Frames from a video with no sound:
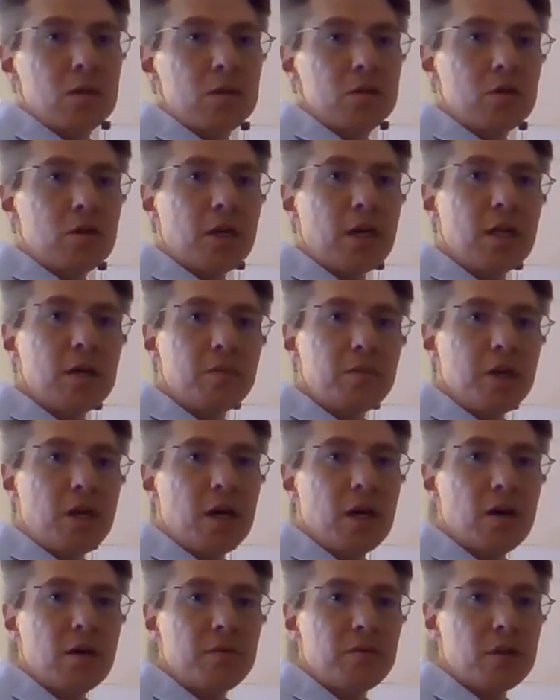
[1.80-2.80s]
So now that we
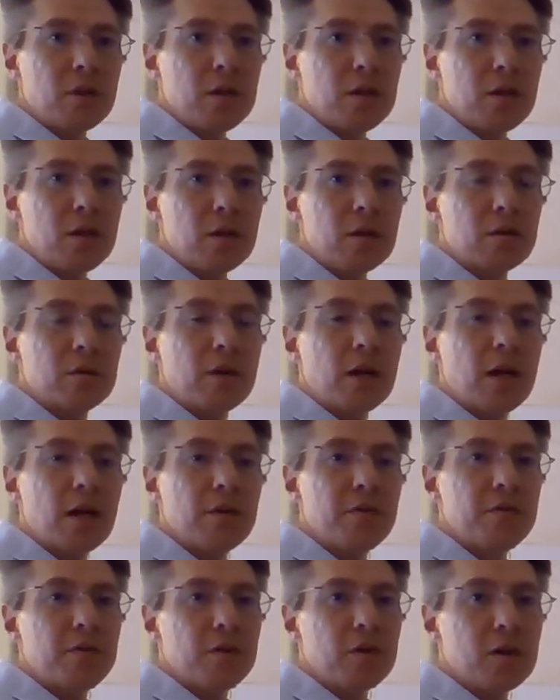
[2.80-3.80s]
have the
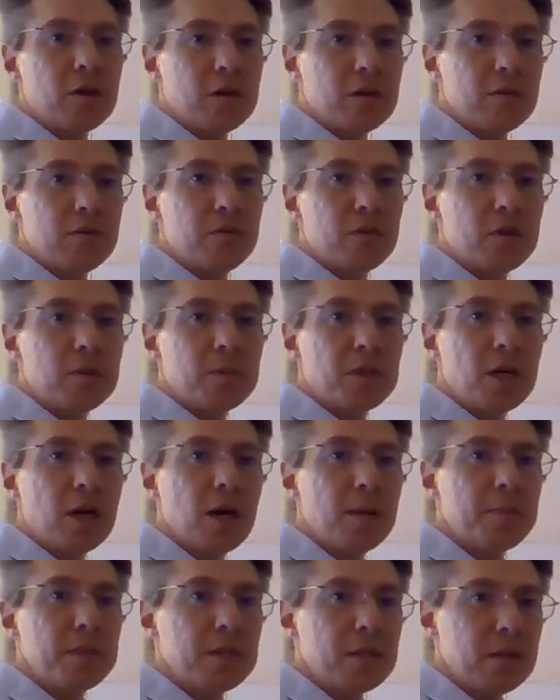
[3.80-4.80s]
graph of the
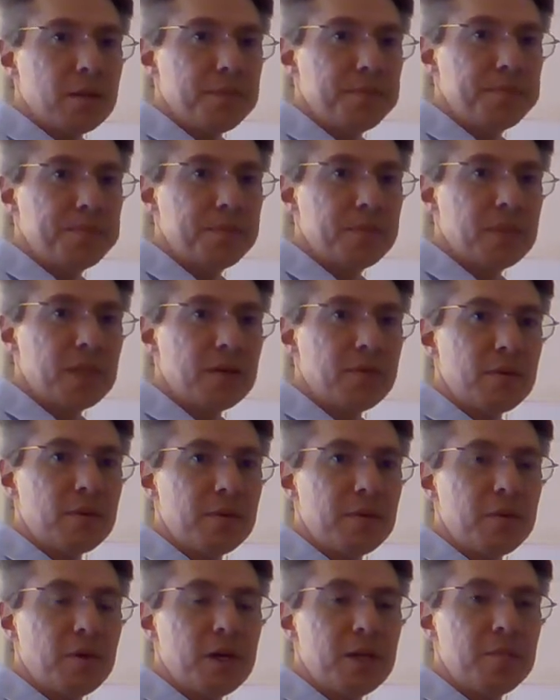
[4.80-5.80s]
monopoly, what
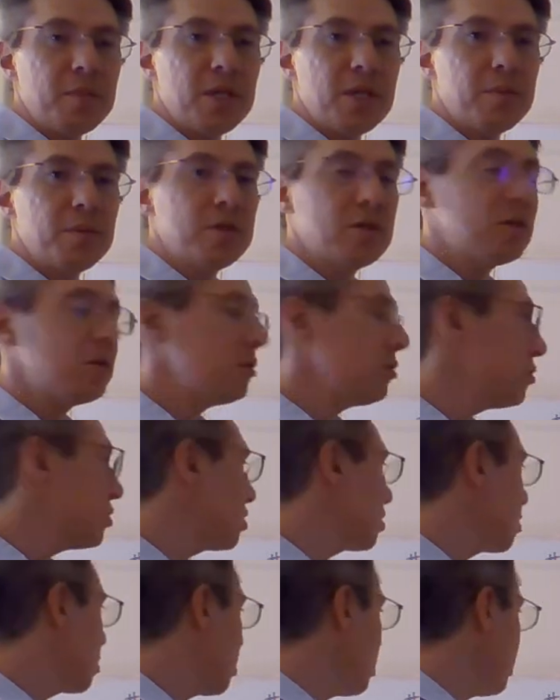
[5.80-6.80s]
we want to be able to do is
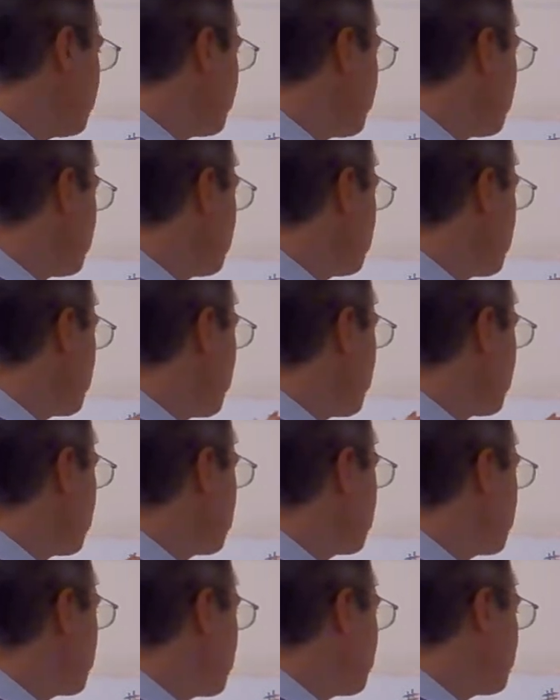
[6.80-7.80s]
solve this
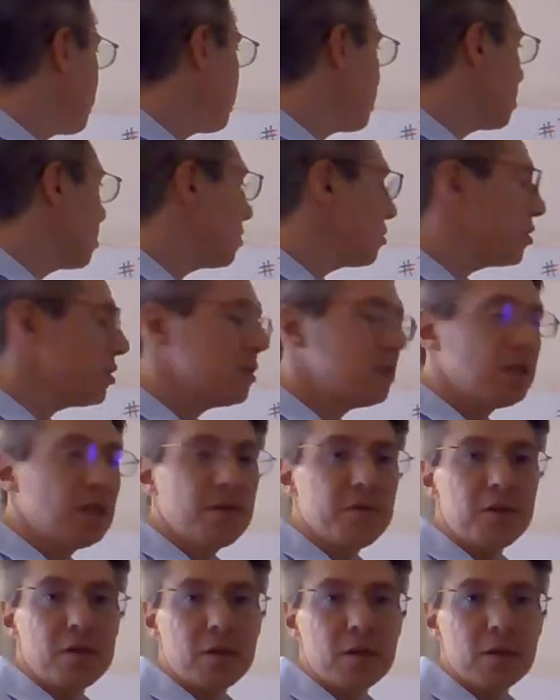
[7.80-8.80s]
practice problem number
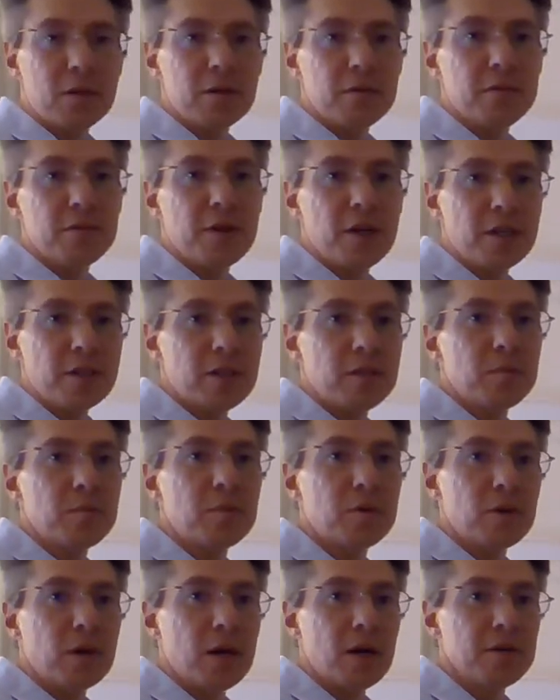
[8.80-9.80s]
37 of finding
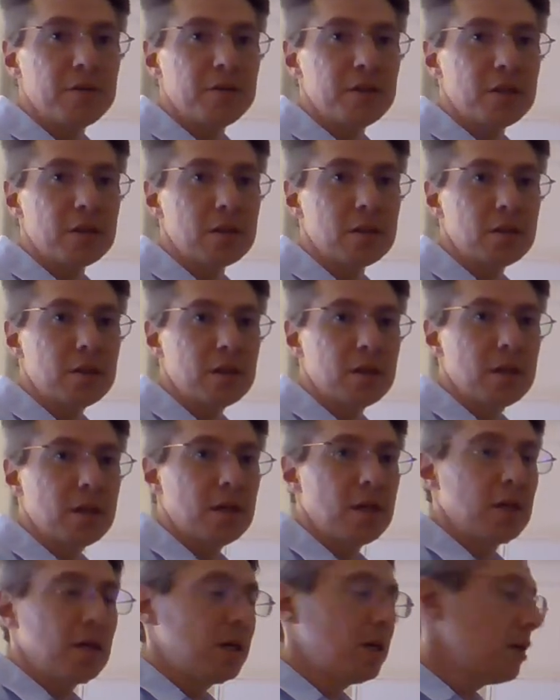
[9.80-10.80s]
profit.
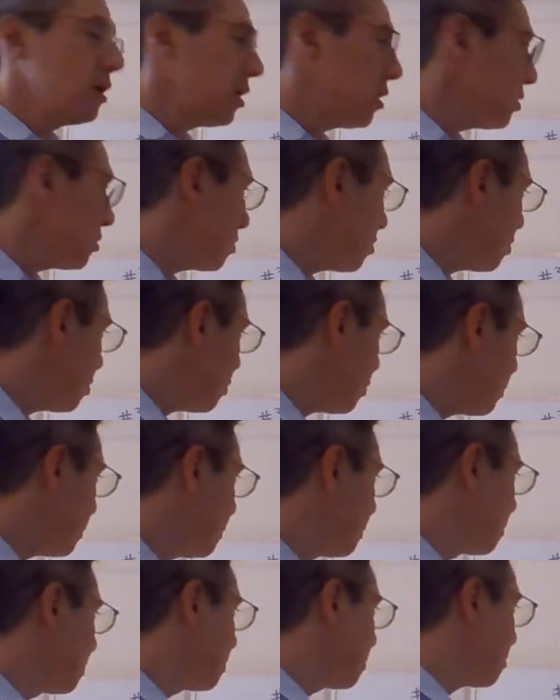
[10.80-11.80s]
And so
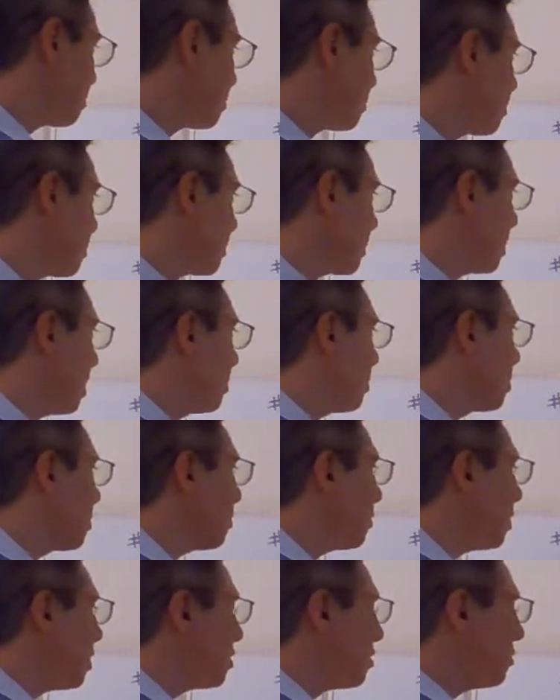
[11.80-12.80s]
remember,
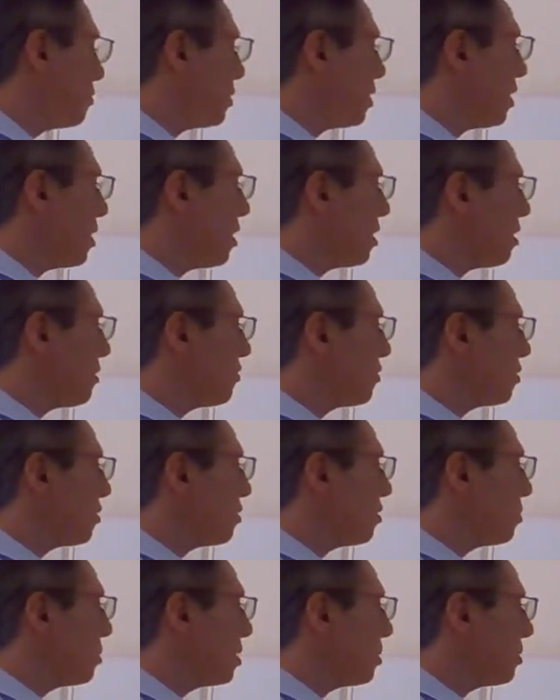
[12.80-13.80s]
what do we have in
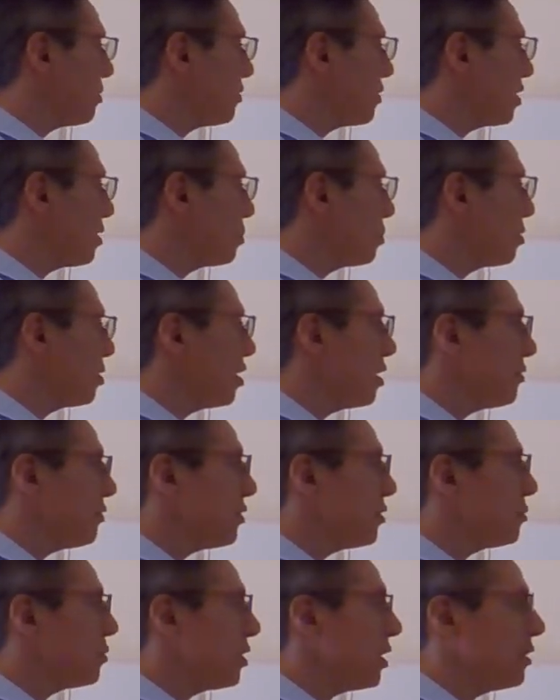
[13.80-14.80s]
order to be able to find
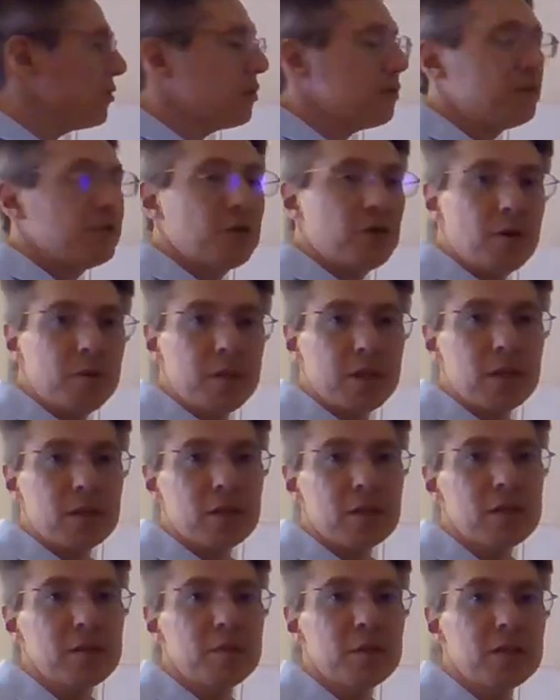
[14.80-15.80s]
profit? We have a
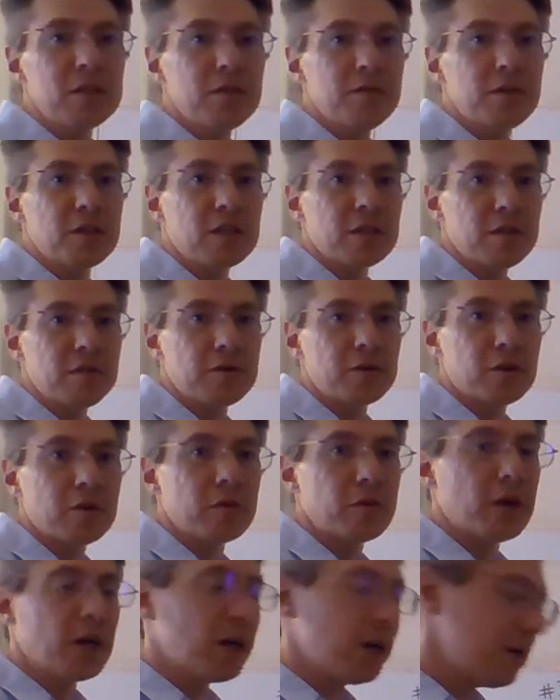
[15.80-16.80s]
formula specifically for
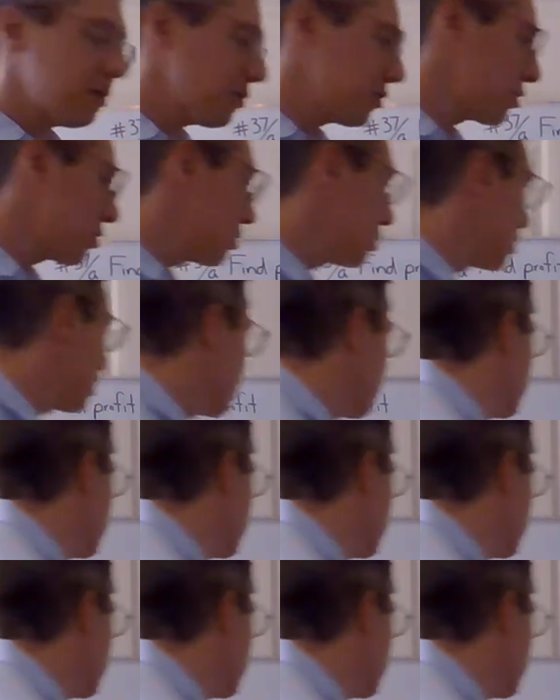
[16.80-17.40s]
graphs.